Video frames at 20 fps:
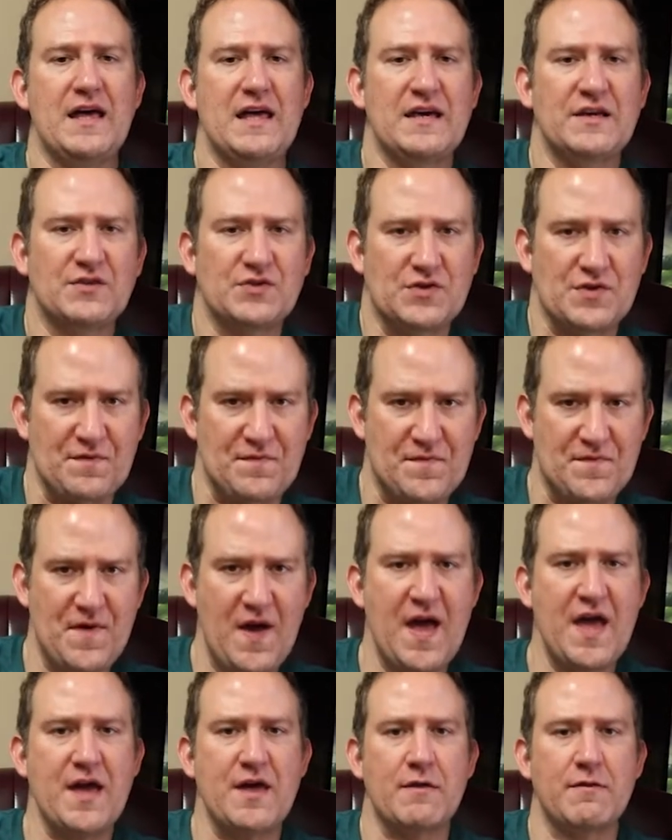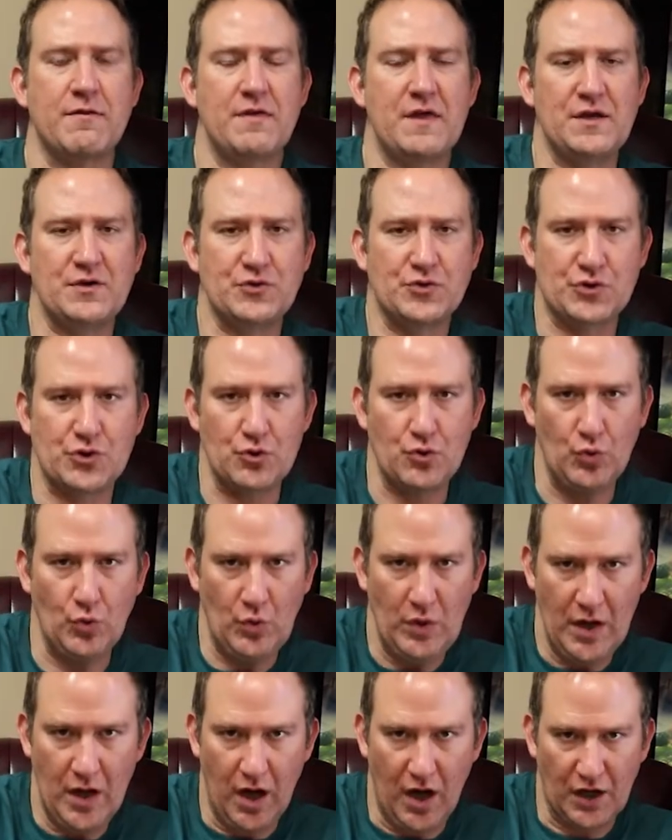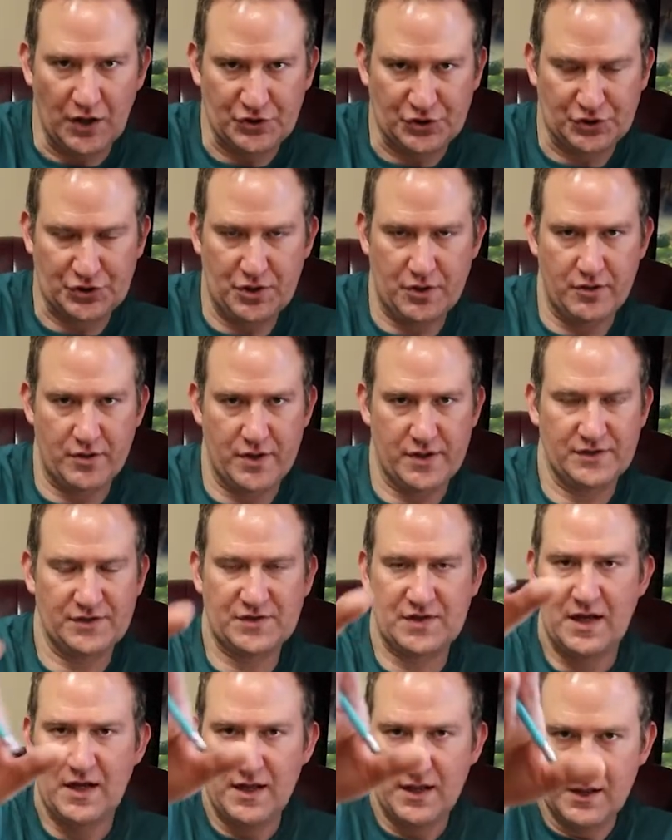into faith, into assurance?